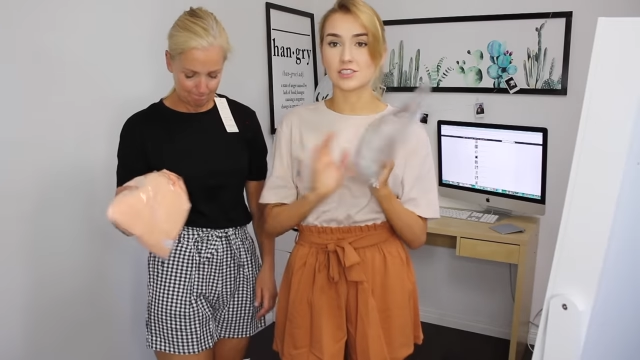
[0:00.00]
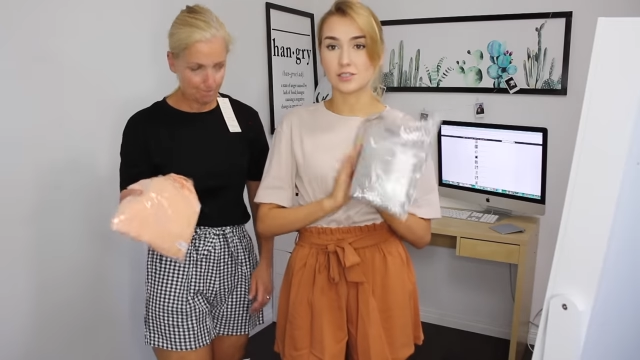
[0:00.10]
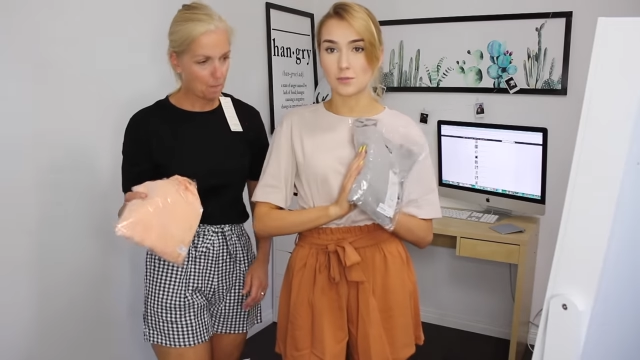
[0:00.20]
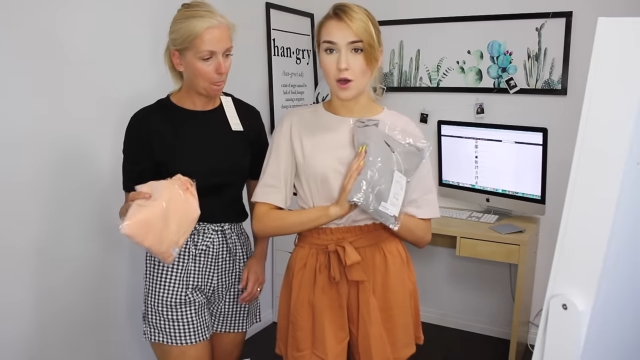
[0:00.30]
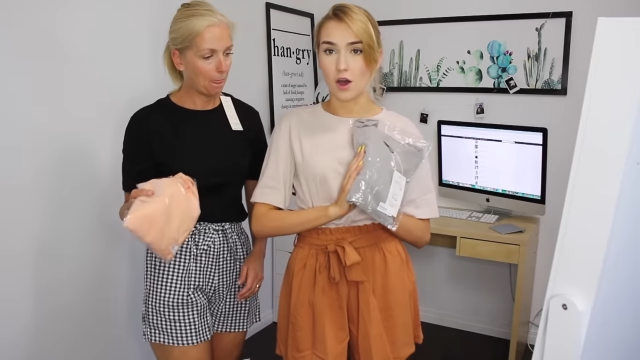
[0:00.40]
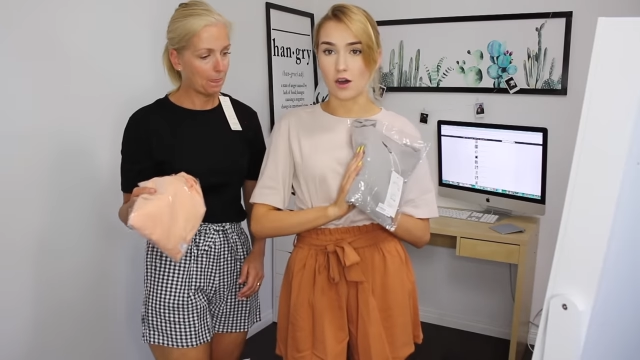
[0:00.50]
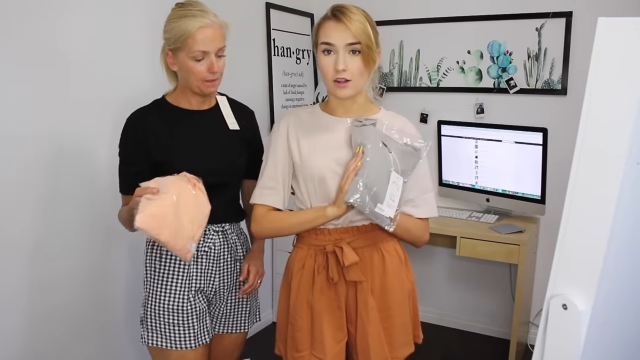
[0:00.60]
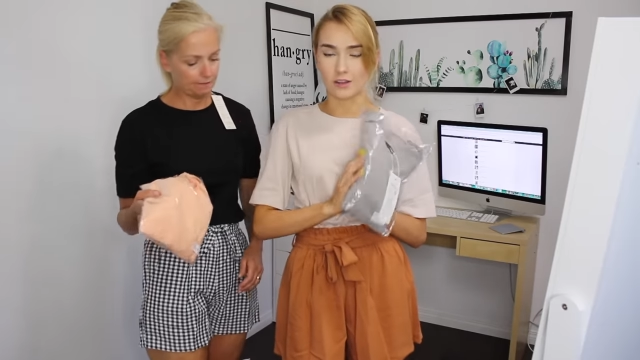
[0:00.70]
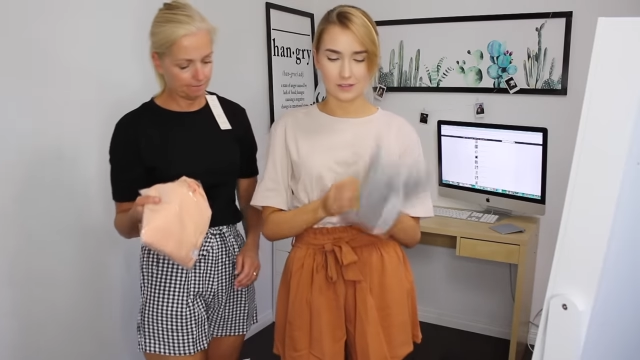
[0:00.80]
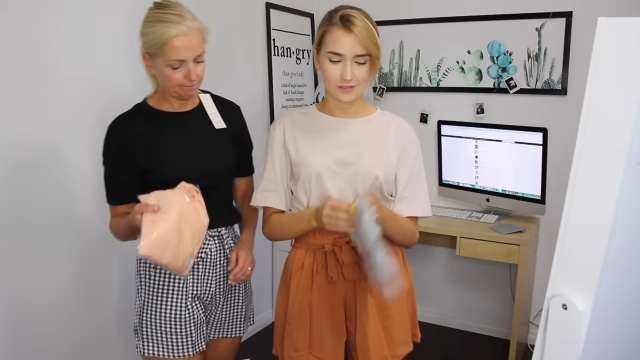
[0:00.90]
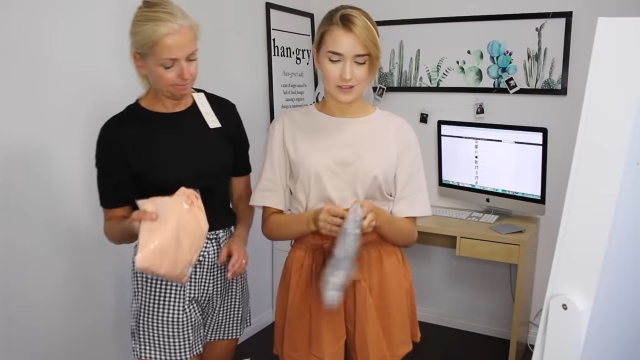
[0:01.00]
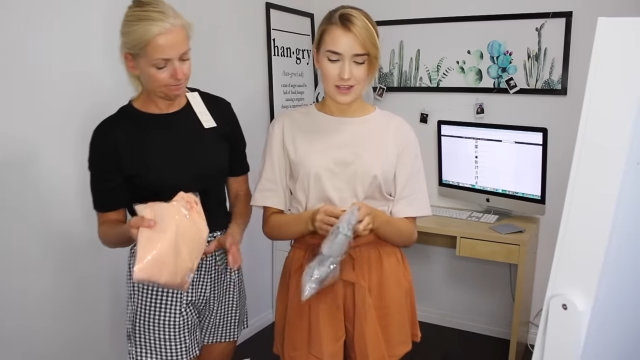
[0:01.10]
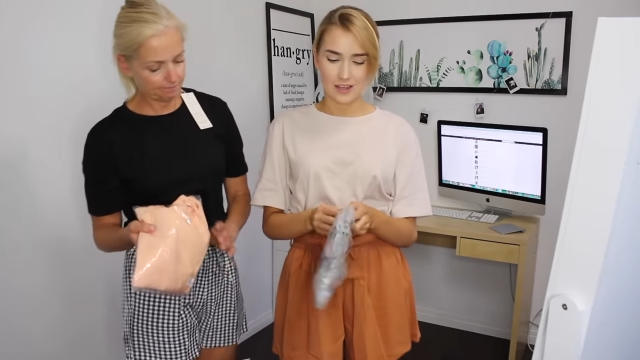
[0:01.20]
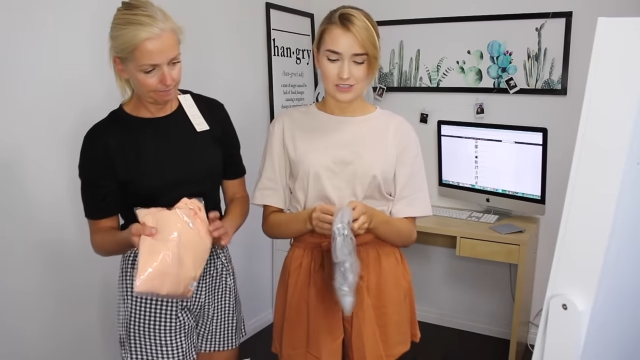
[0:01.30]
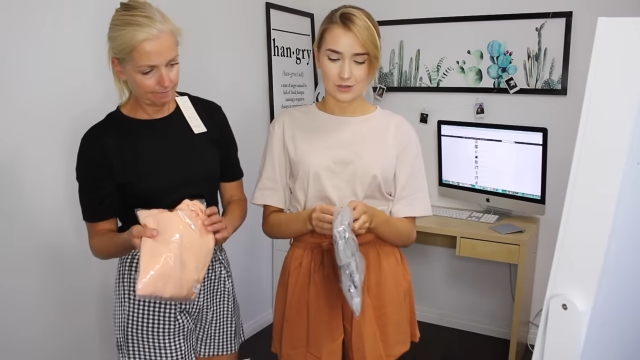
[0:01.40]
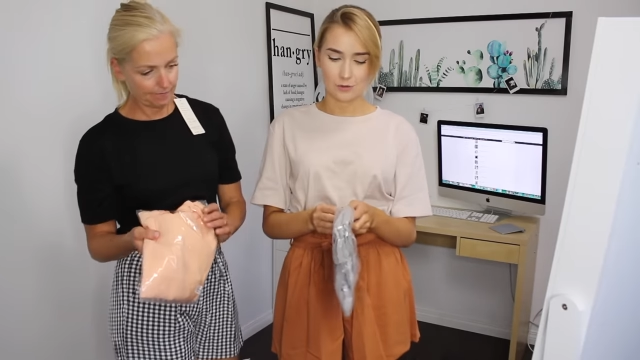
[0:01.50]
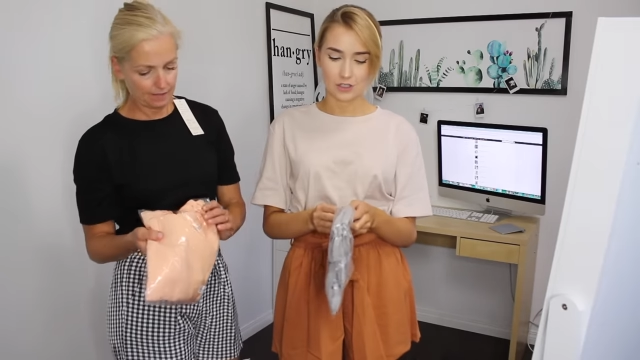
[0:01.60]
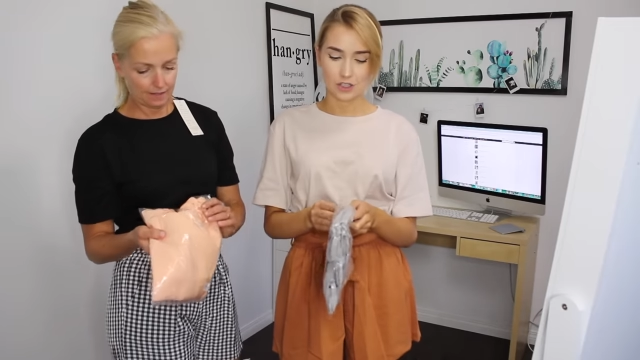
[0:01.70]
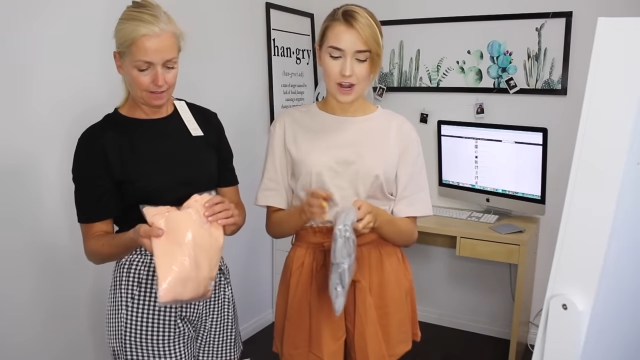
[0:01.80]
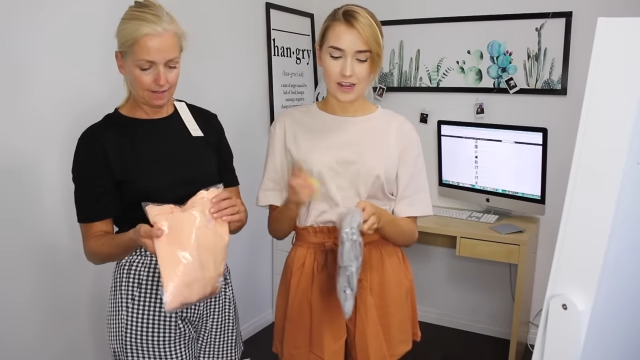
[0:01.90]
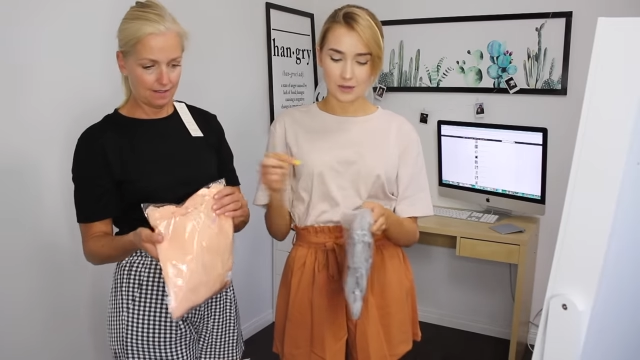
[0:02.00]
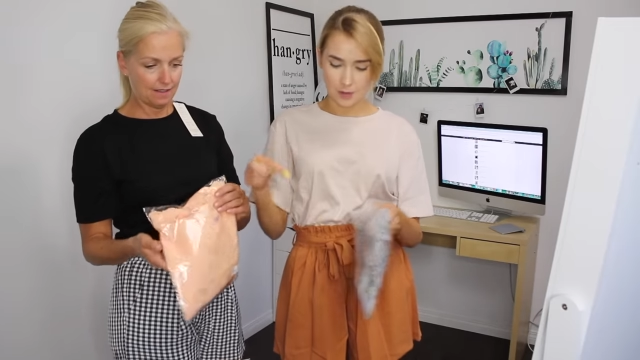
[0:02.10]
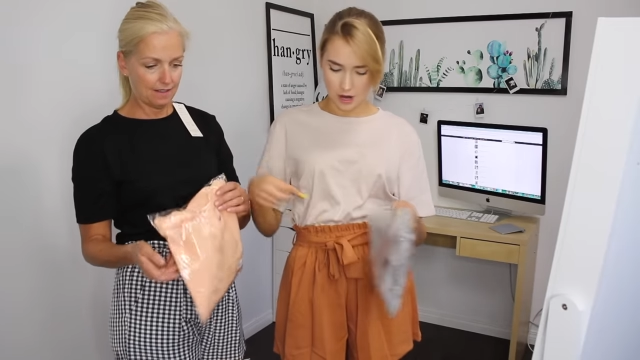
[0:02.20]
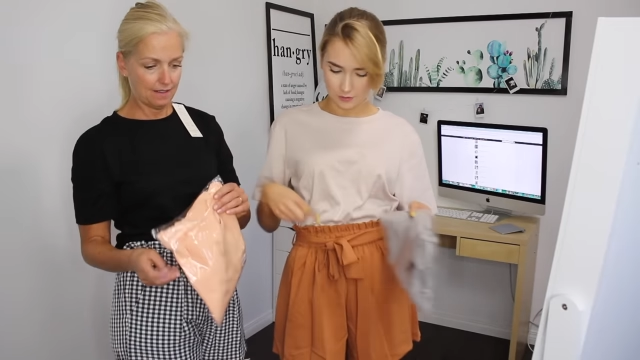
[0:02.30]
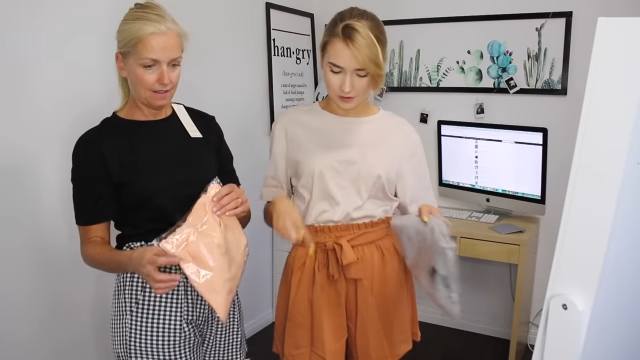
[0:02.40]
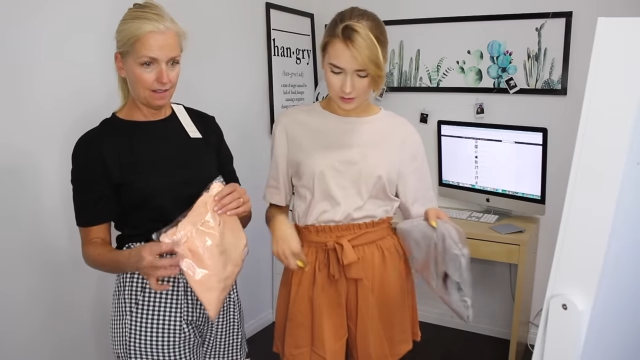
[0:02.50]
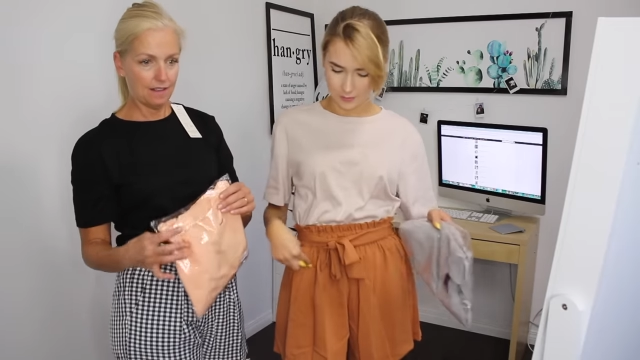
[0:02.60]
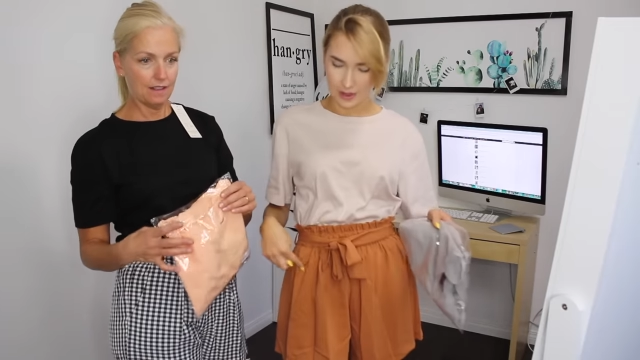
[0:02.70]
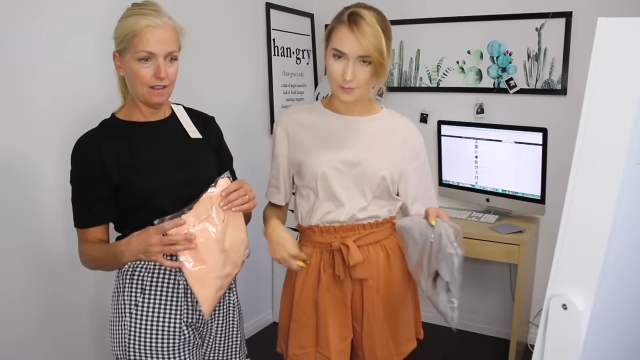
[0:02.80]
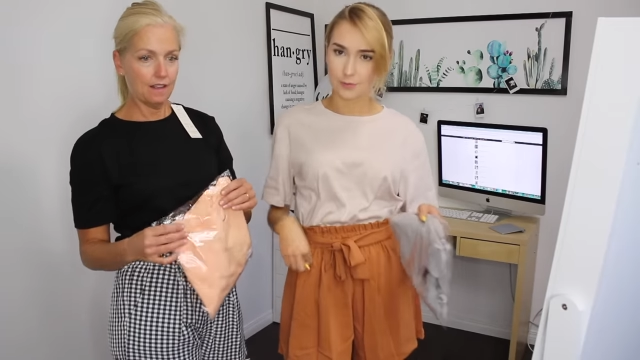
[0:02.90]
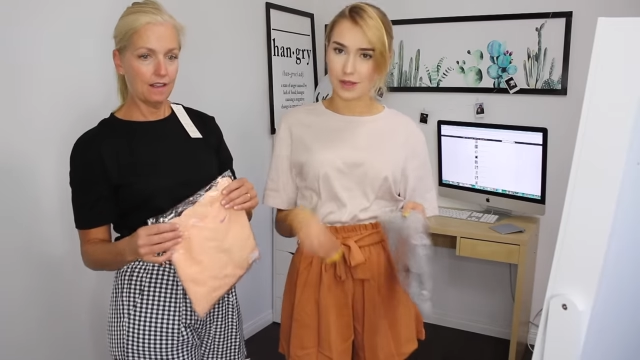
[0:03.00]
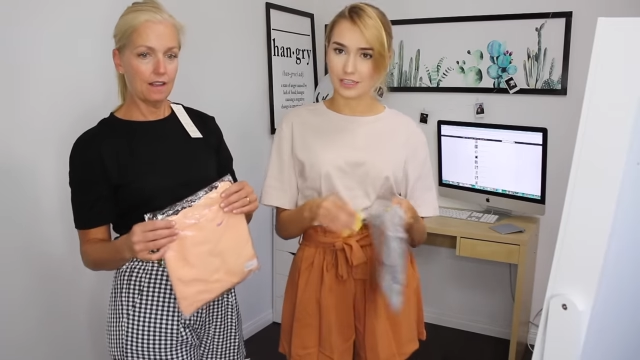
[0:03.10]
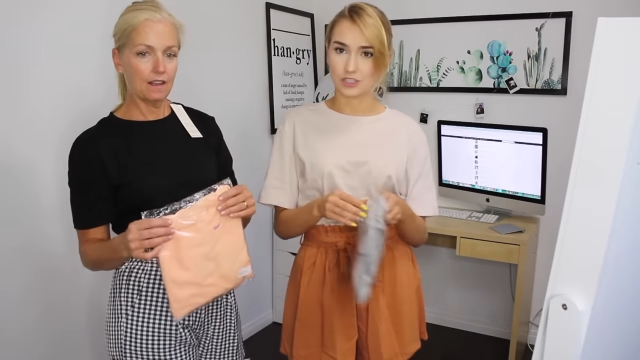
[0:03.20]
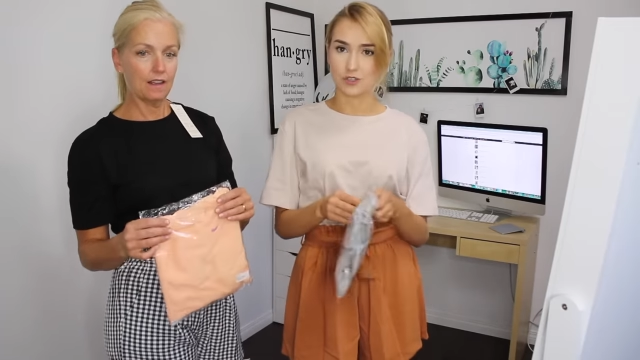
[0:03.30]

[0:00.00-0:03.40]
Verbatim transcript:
Speaker 1: small. So we're trying them on with the paper bag